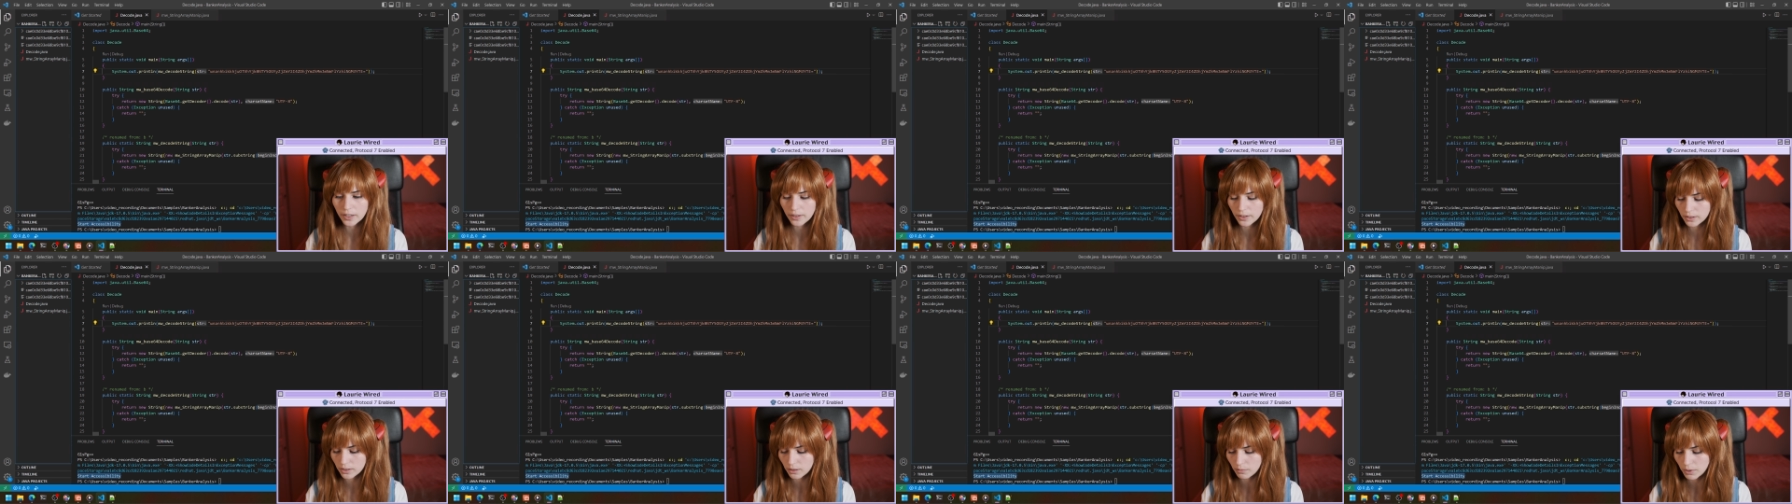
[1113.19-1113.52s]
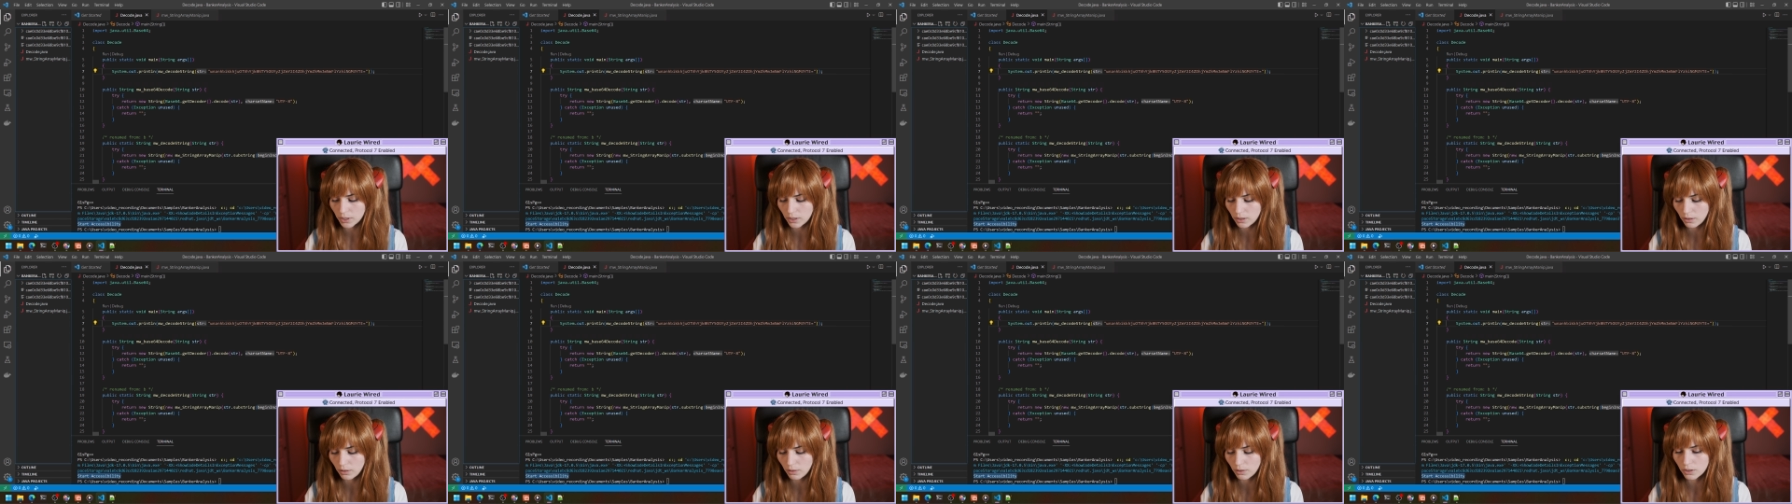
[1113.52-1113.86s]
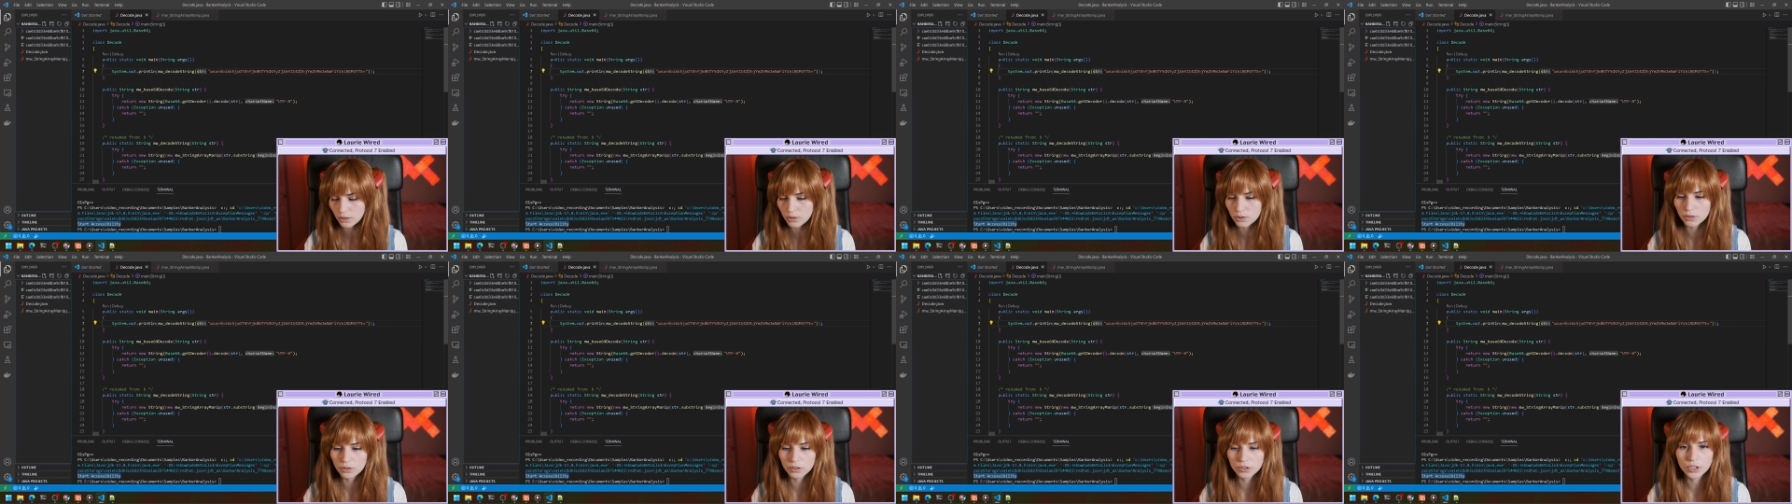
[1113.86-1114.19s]
So I'm gonna do
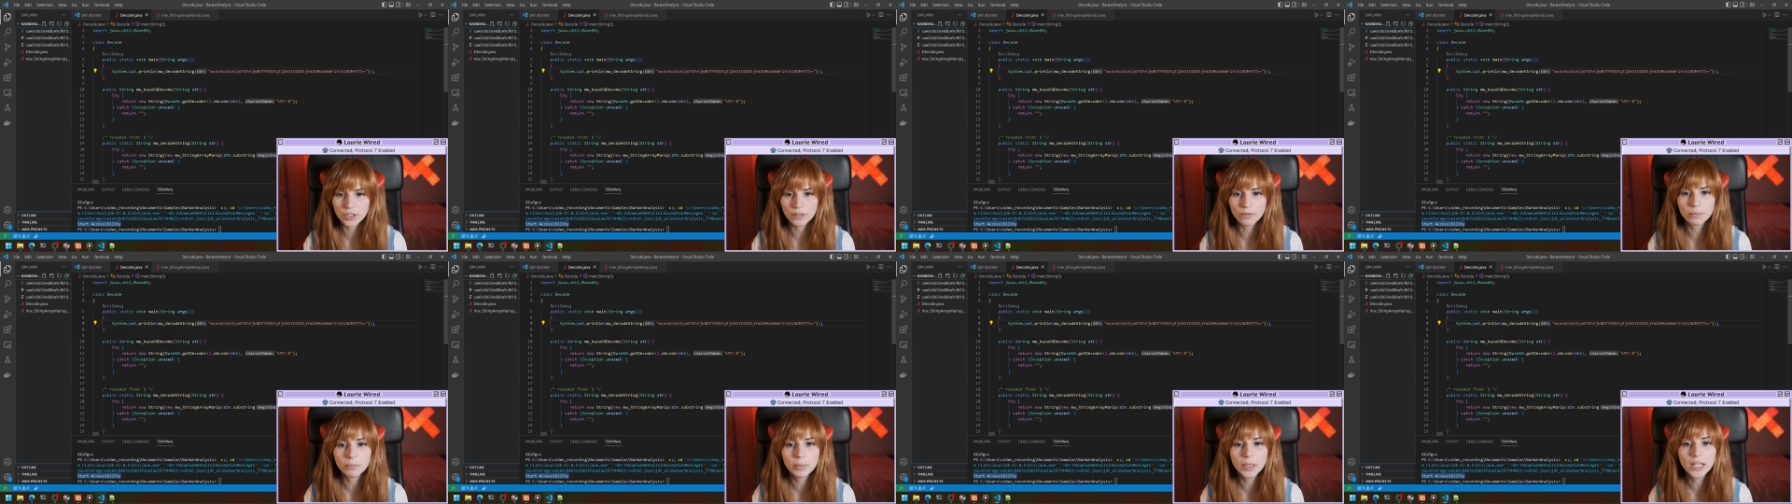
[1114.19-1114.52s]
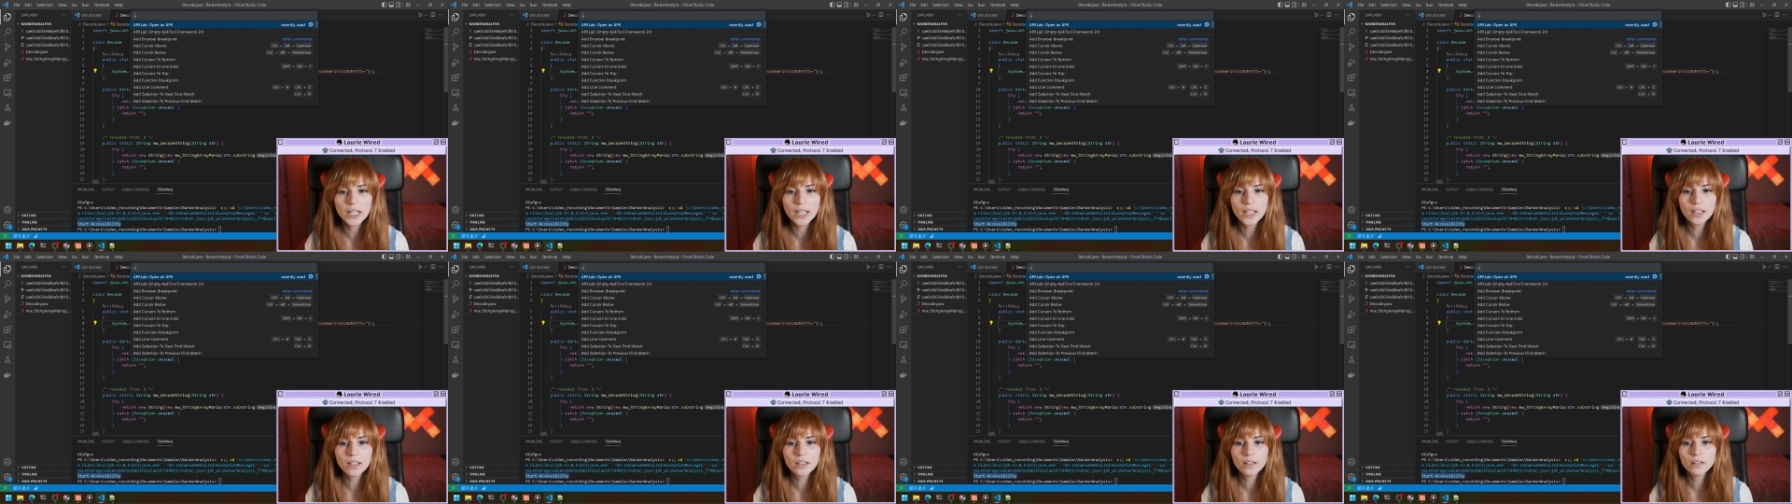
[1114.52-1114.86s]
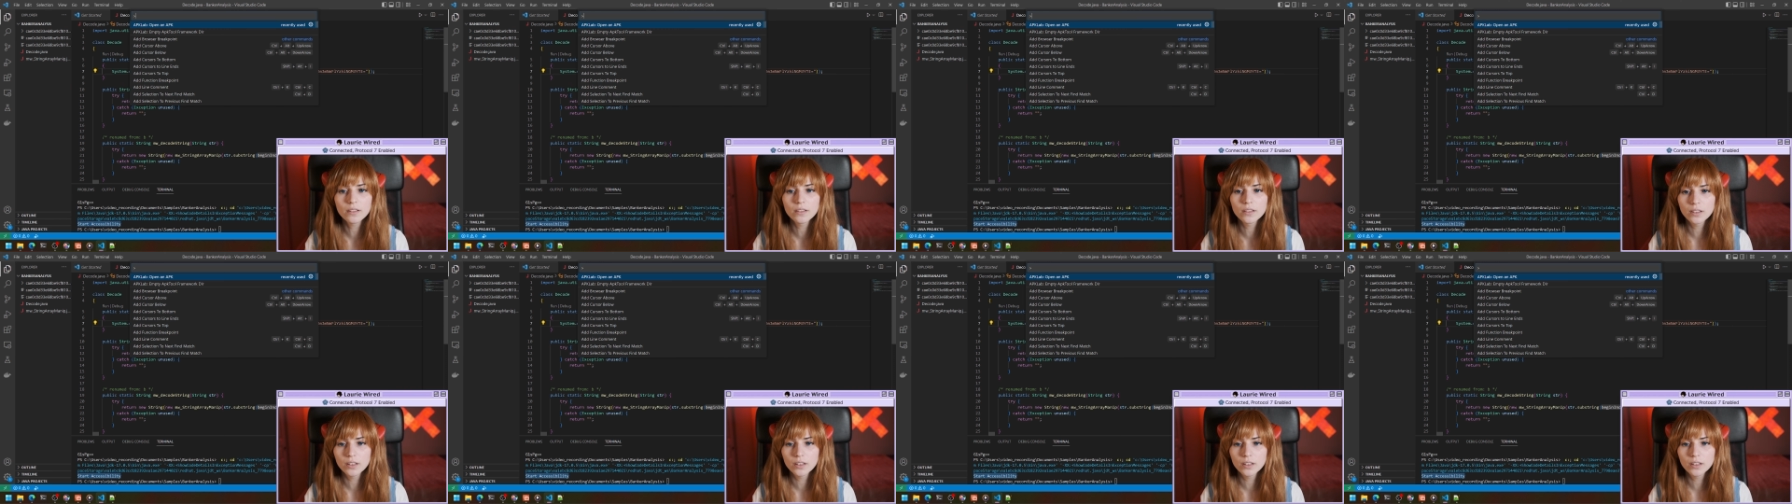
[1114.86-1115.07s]
Control-Shift-P,